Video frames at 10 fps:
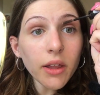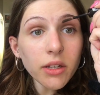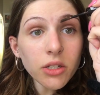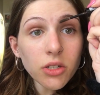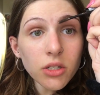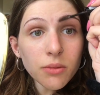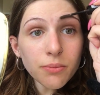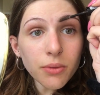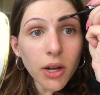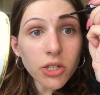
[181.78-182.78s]
I like to
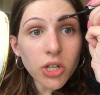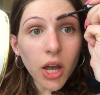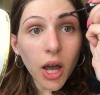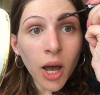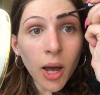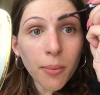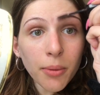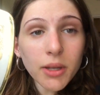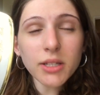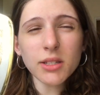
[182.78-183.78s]
just brush
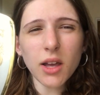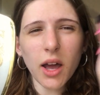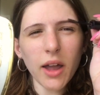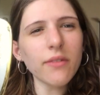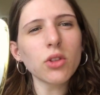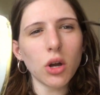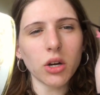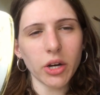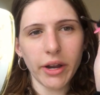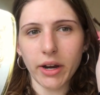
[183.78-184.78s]
up because I have
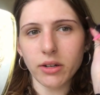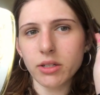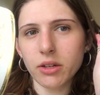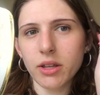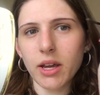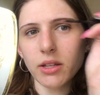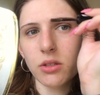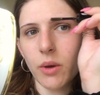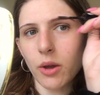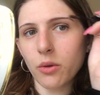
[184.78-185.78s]
longer hairs near the
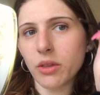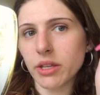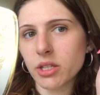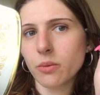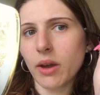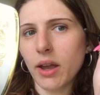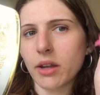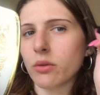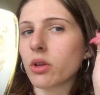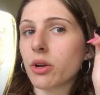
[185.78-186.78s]
end, so I go this way.
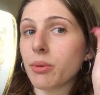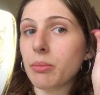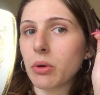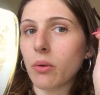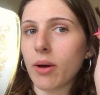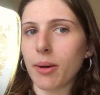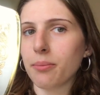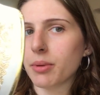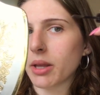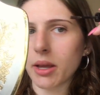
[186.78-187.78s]
I know a lot of people go
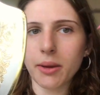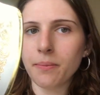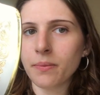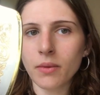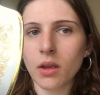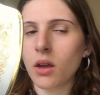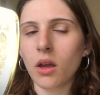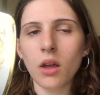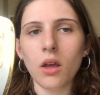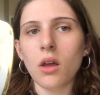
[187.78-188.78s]
up, but like
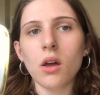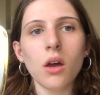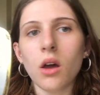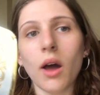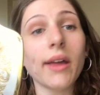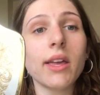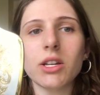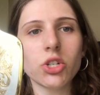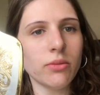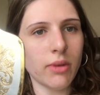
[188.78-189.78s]
I
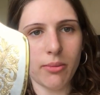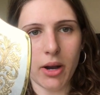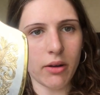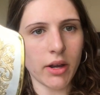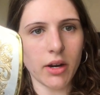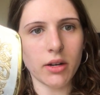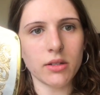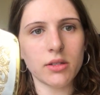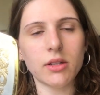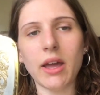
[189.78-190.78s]
can't trim my brow
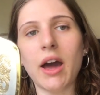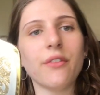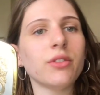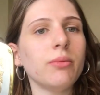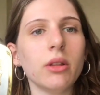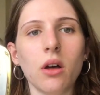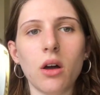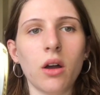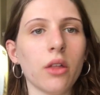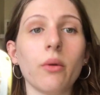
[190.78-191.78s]
hairs. They have to be
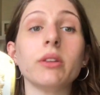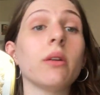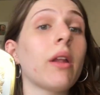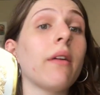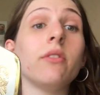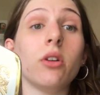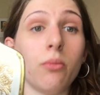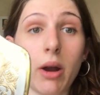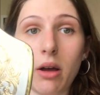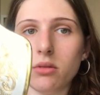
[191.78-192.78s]
long, otherwise I would have
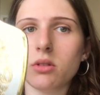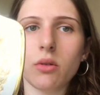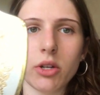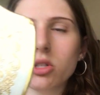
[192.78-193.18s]
no brows. So